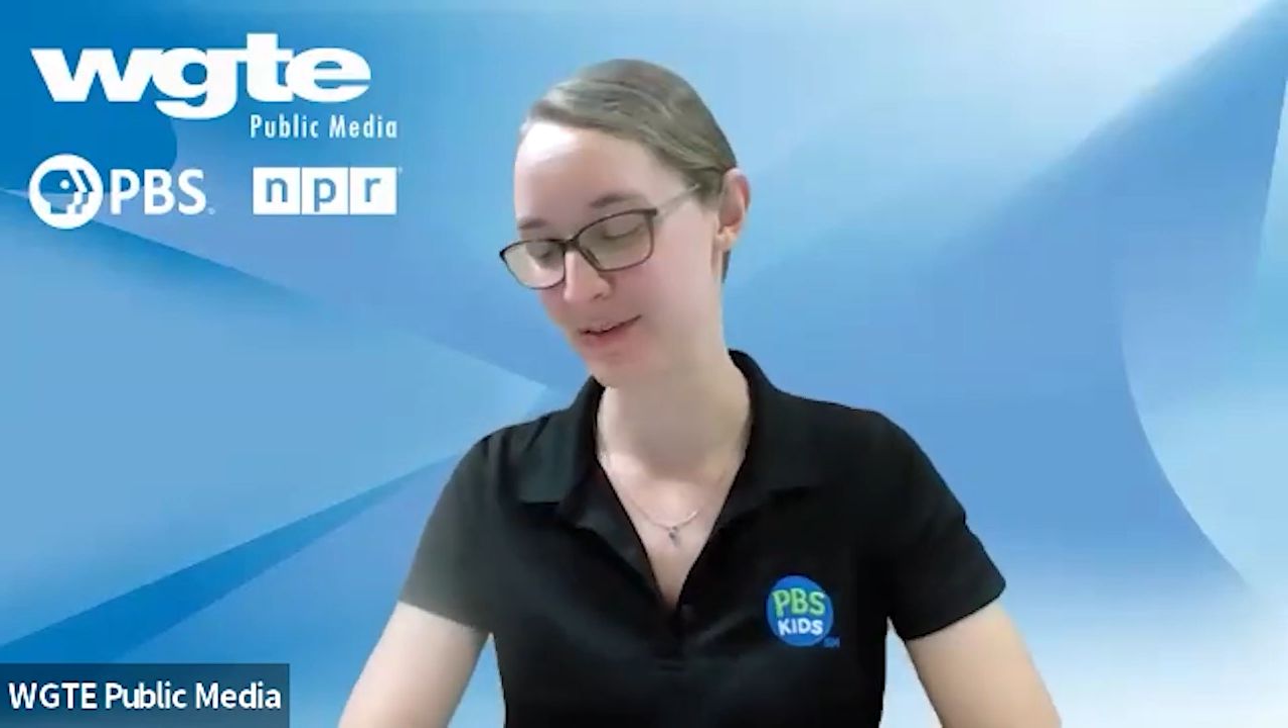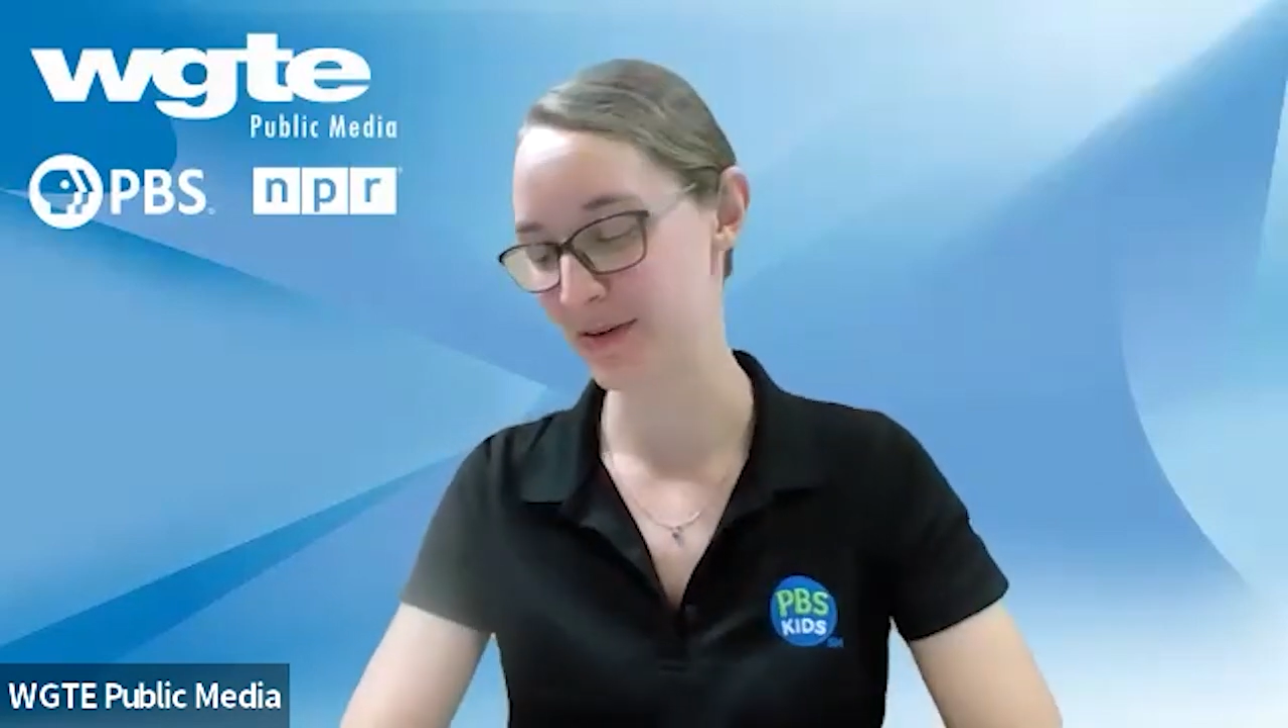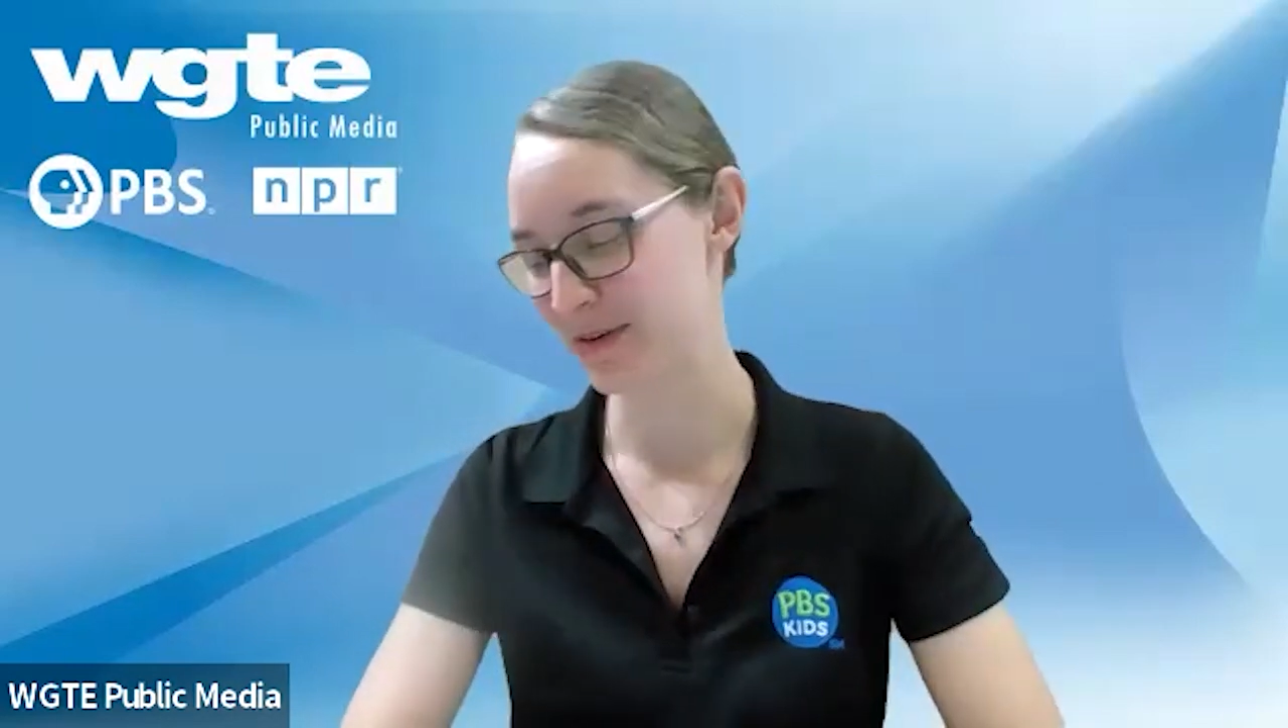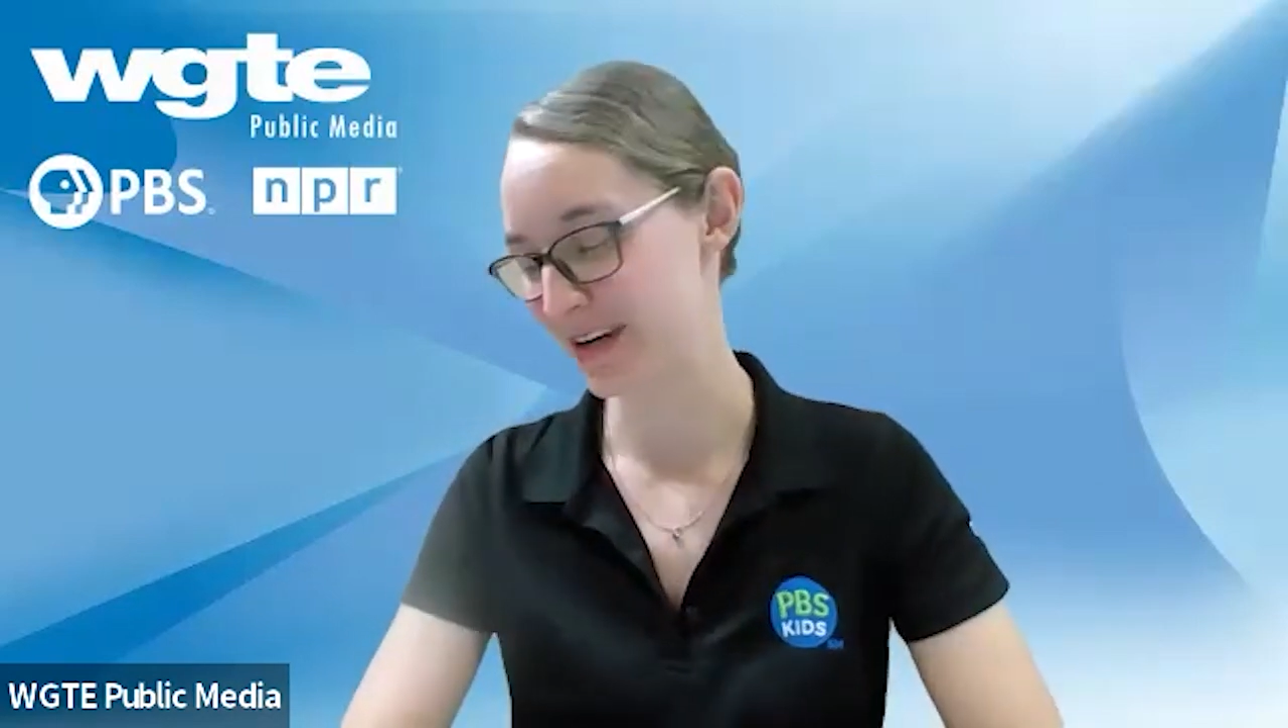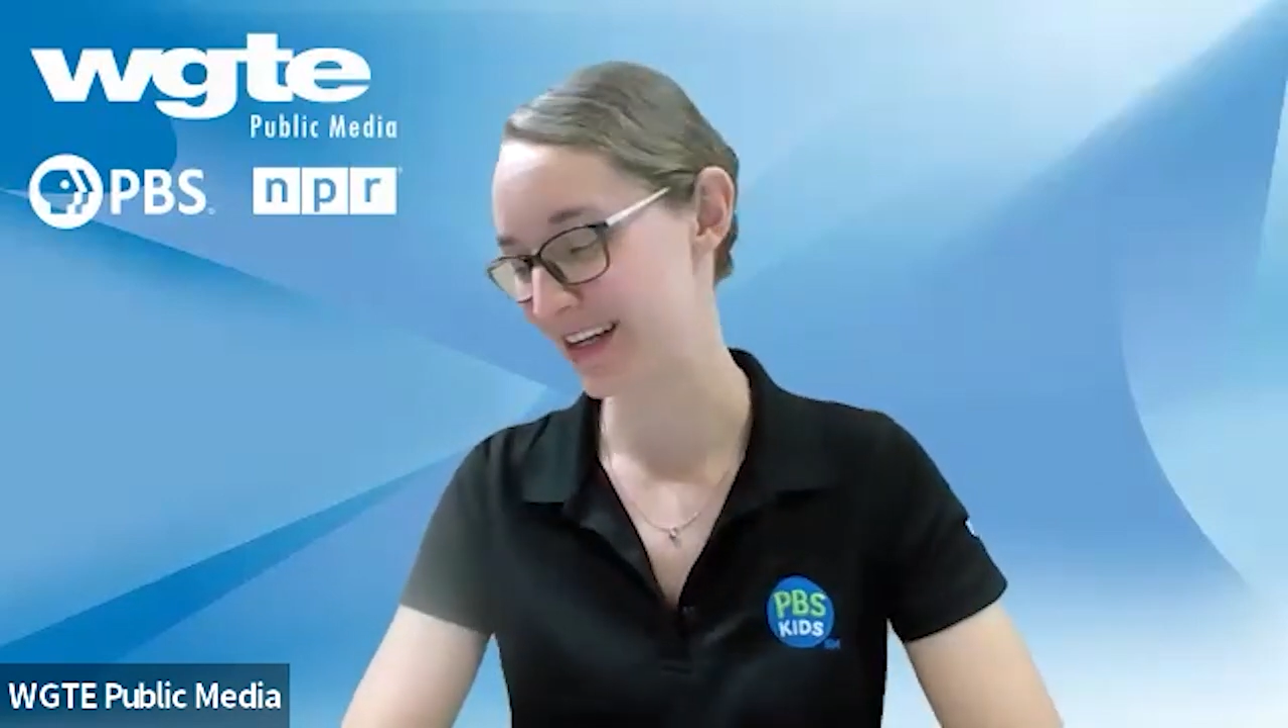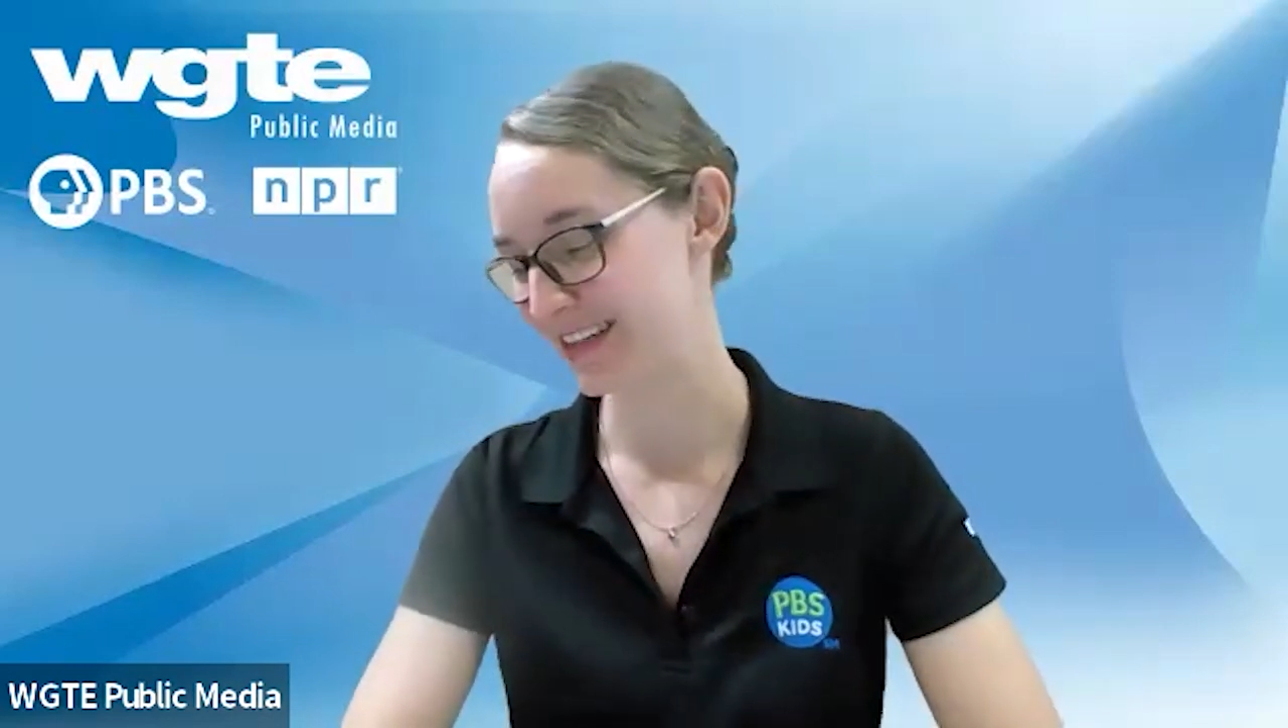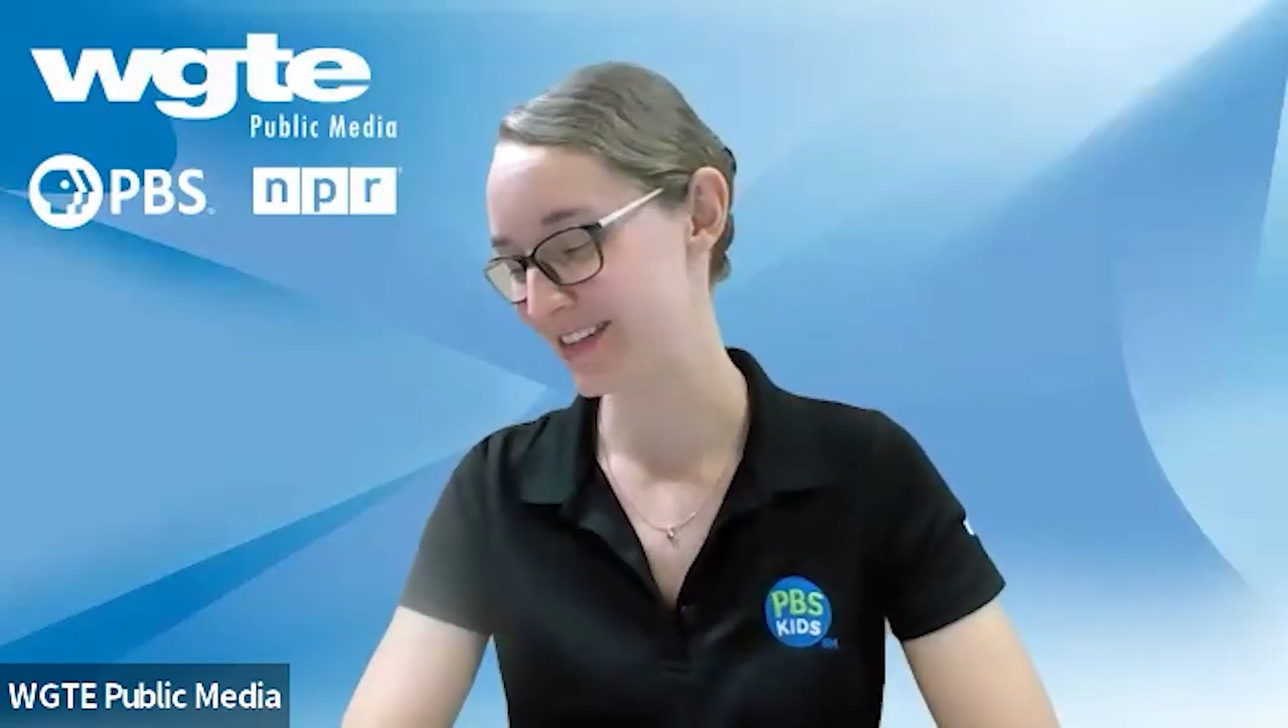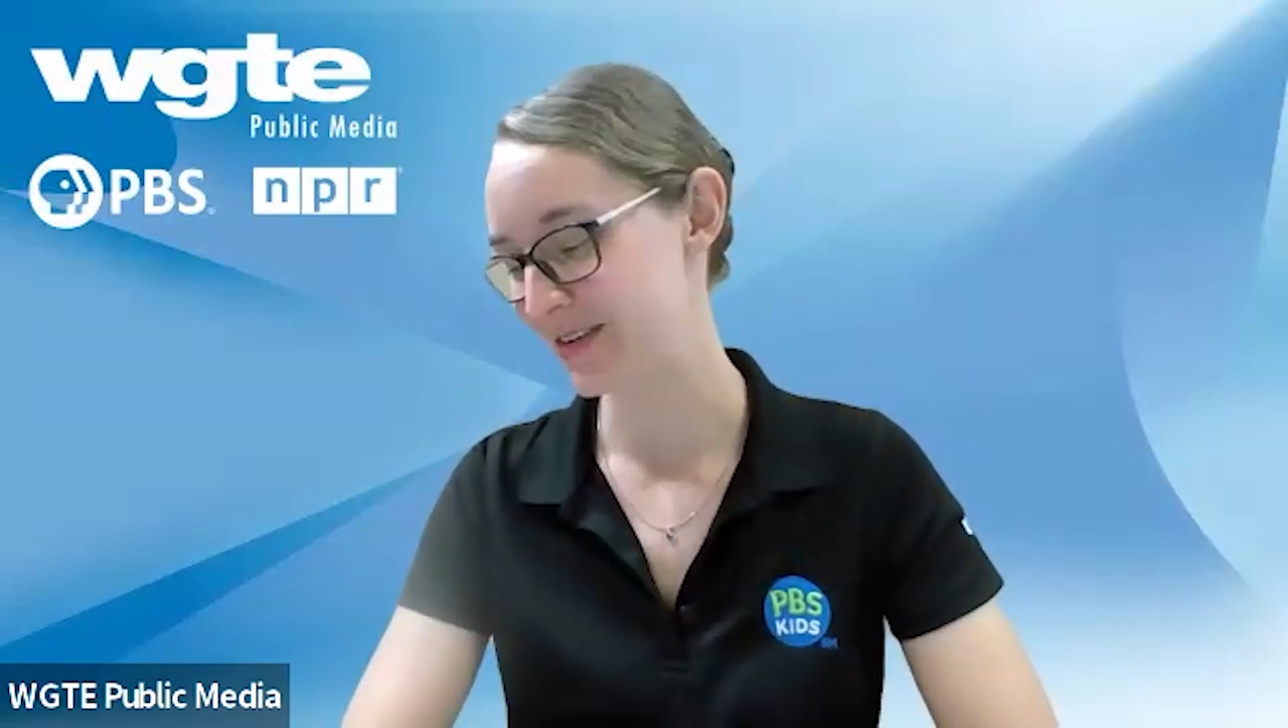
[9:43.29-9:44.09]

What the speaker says: recordings,